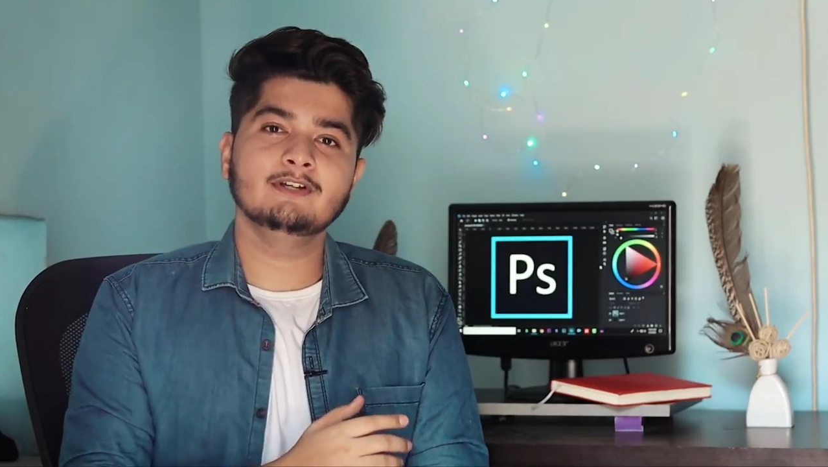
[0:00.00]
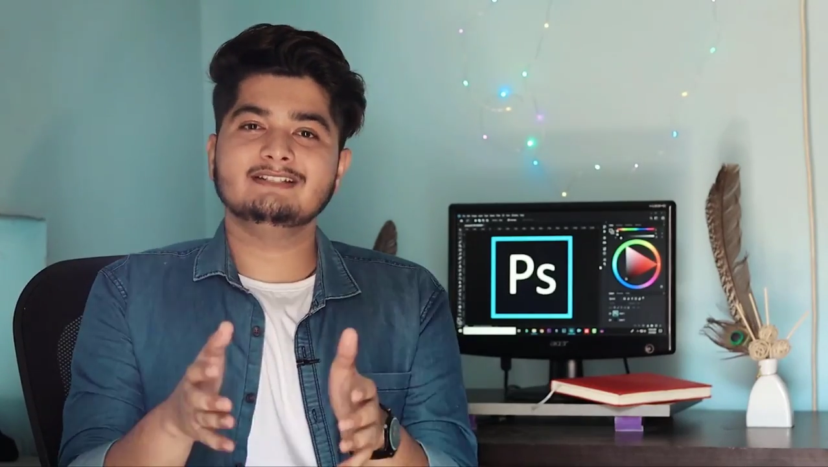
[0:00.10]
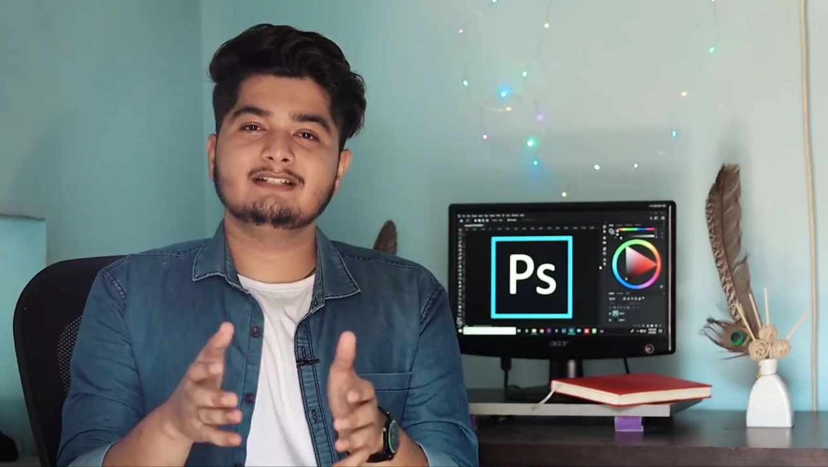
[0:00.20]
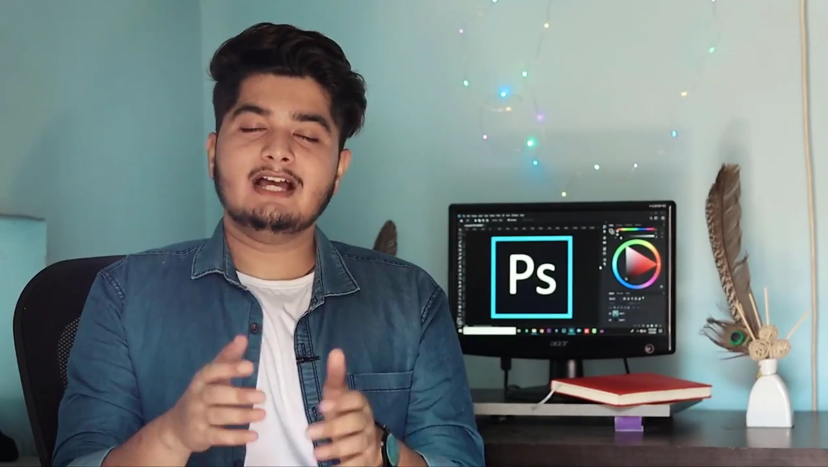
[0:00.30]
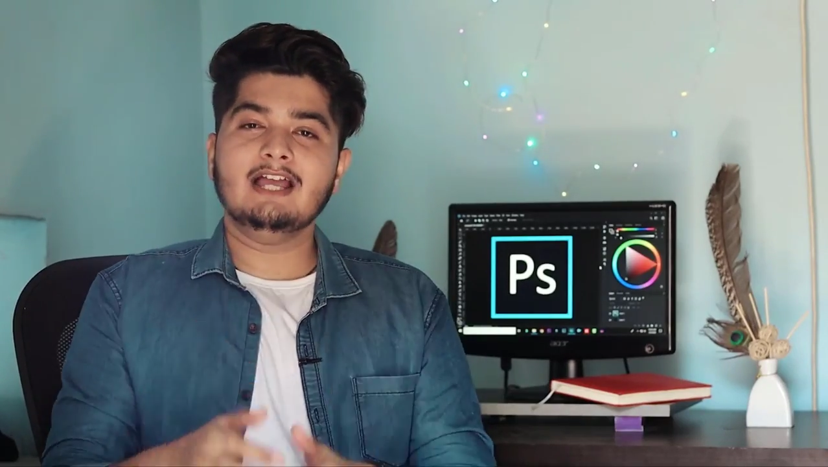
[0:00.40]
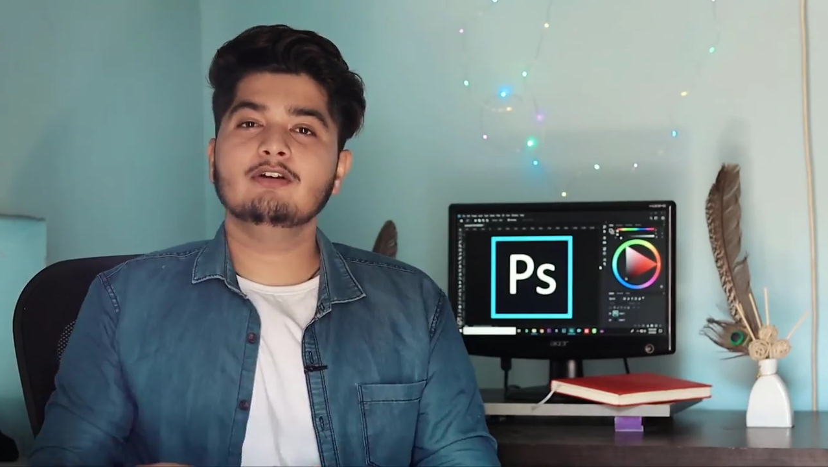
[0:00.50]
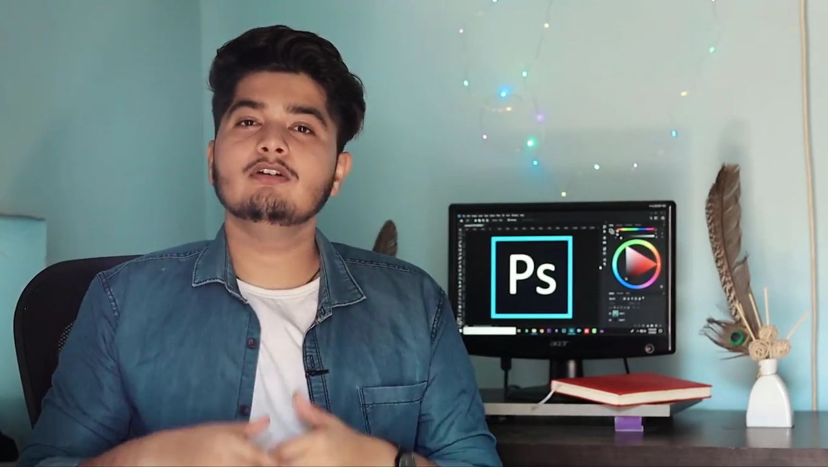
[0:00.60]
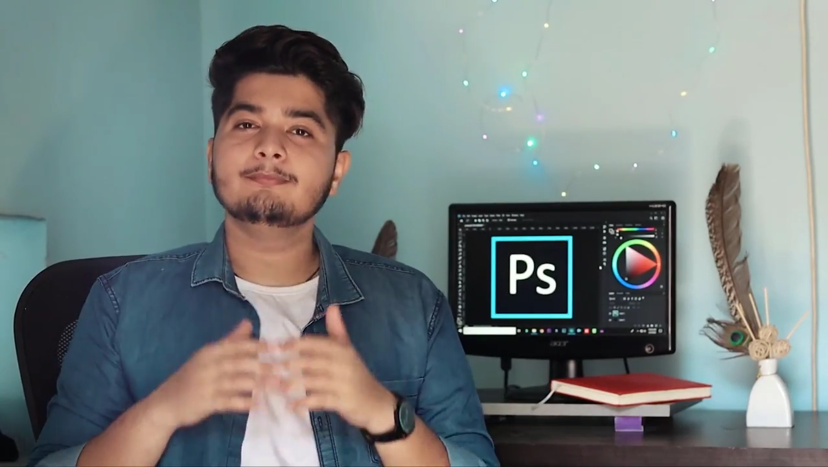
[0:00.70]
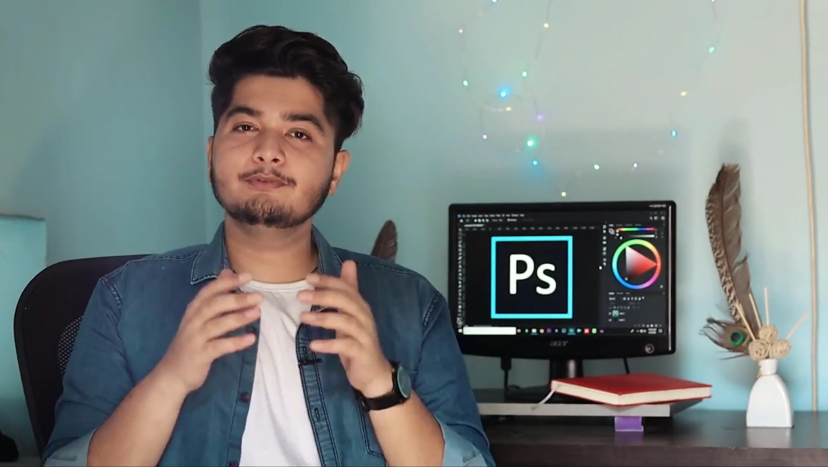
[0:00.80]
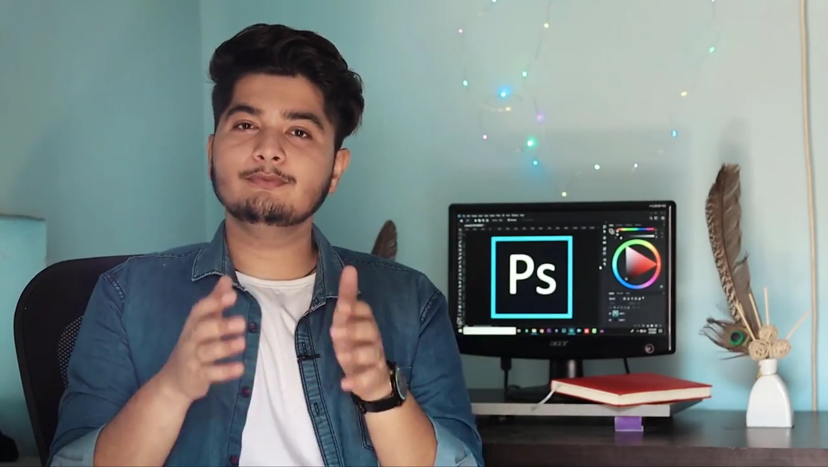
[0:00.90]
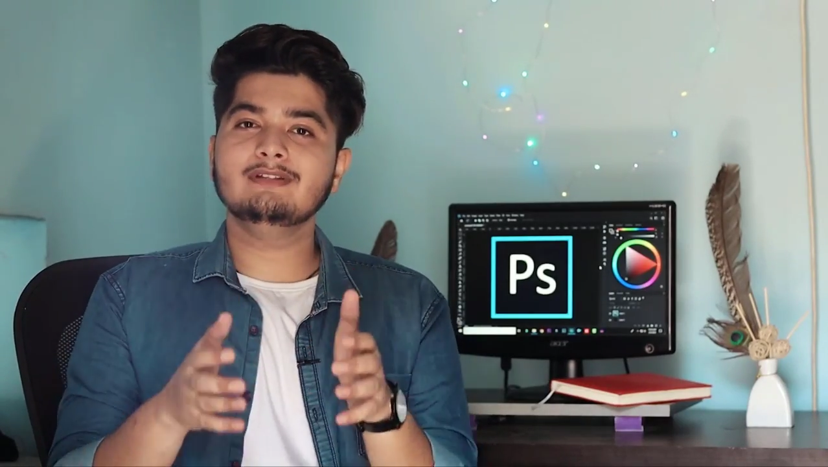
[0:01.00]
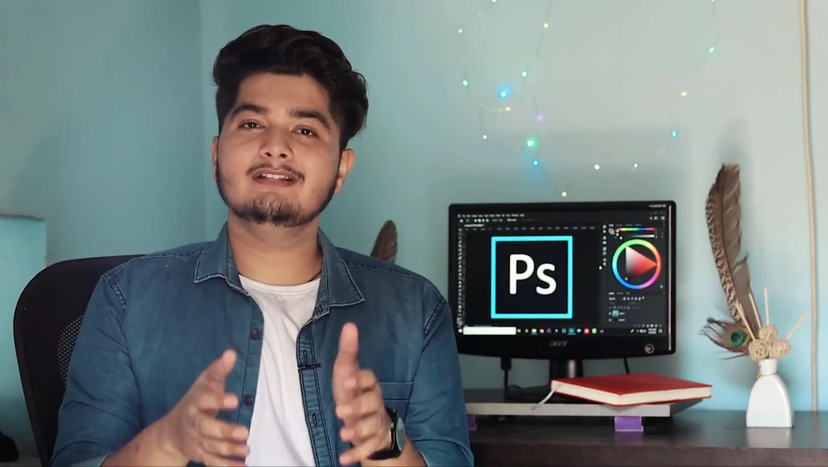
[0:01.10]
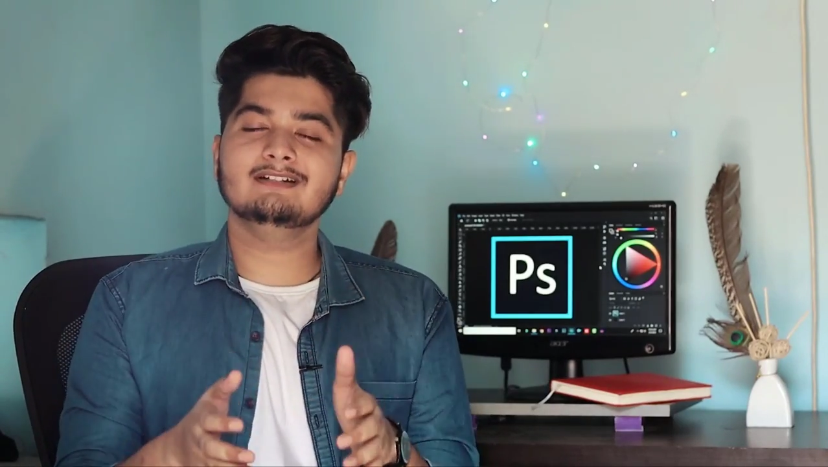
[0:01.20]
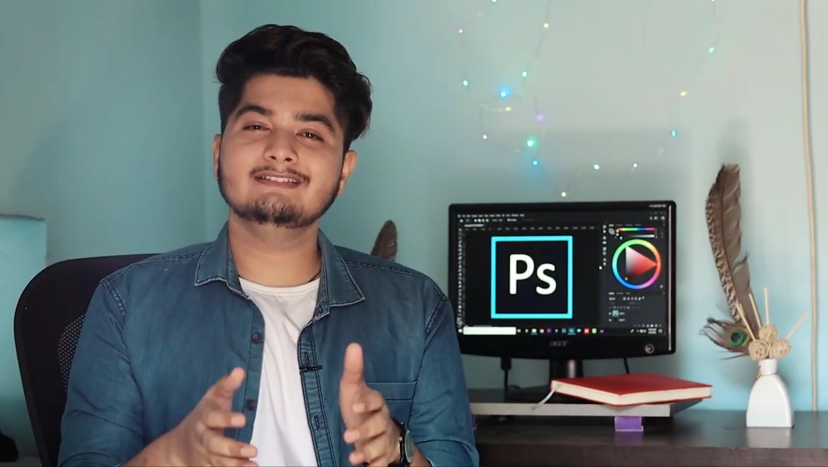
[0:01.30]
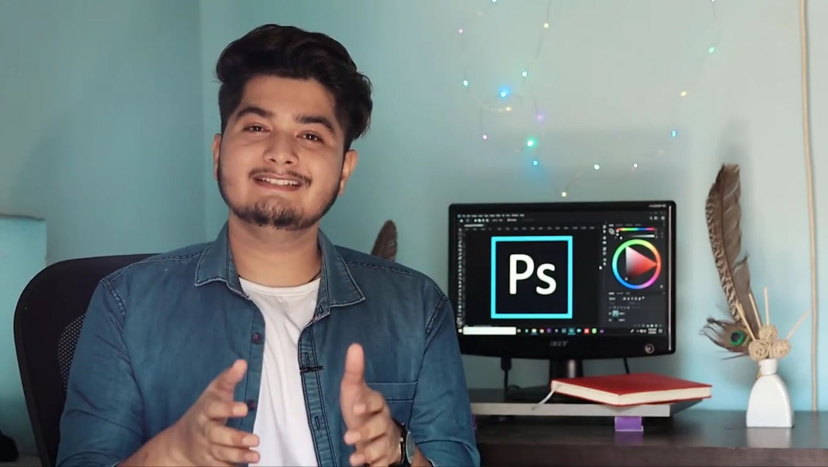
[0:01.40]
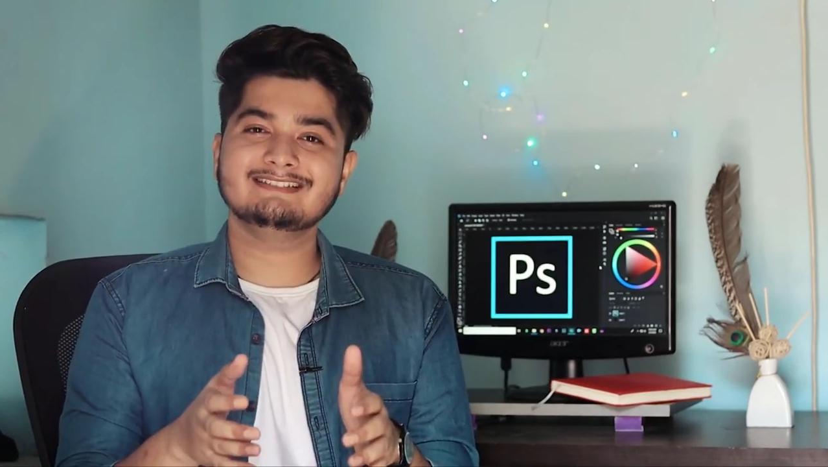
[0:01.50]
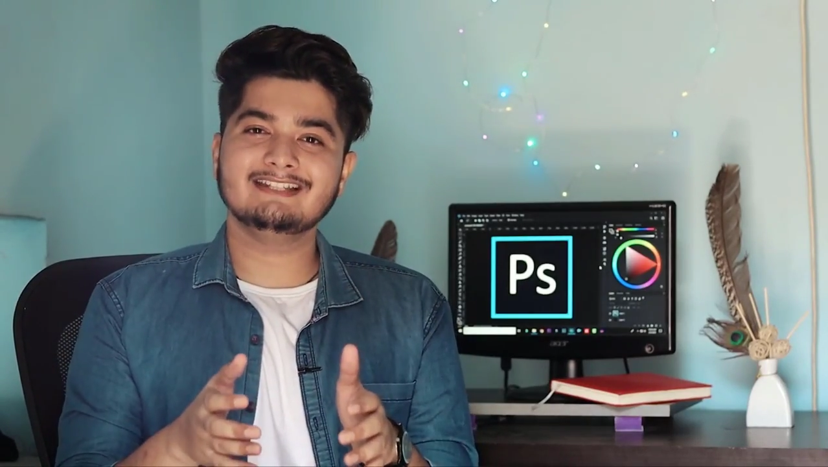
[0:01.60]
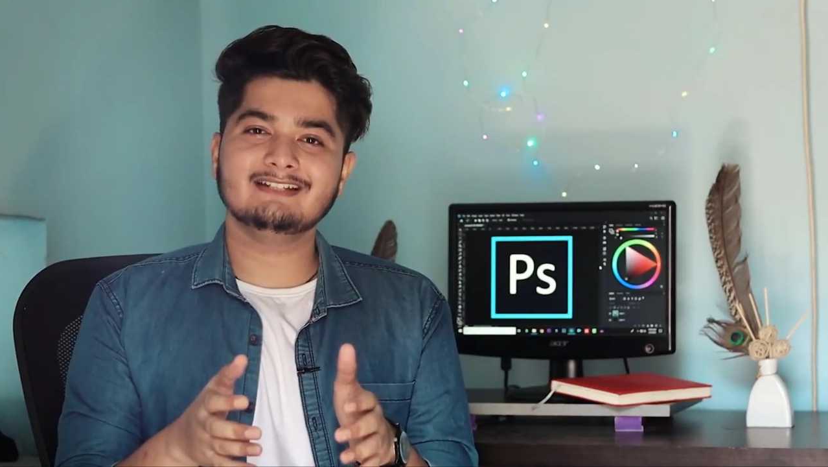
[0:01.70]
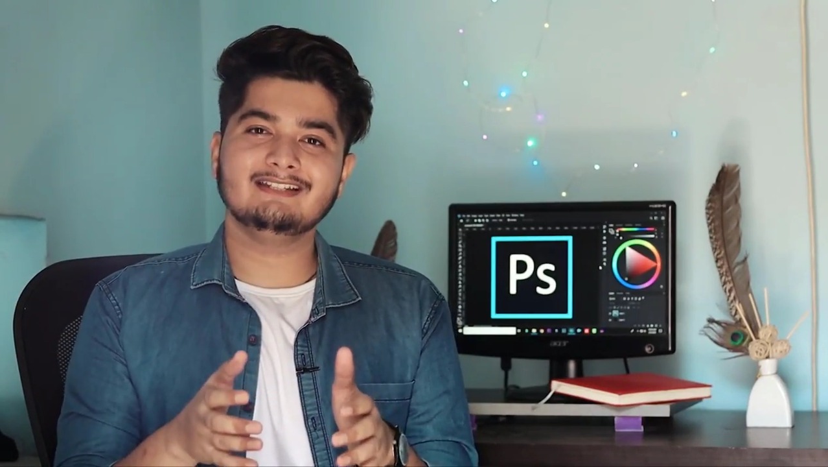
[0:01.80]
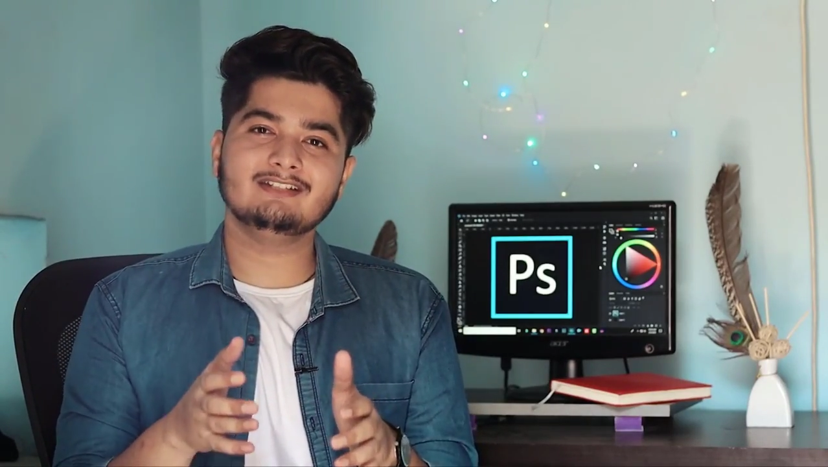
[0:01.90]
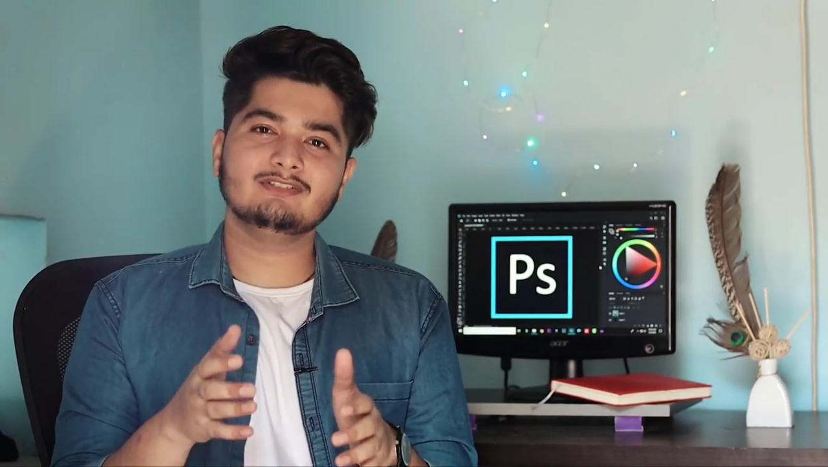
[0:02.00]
Then I hope you will learn this technique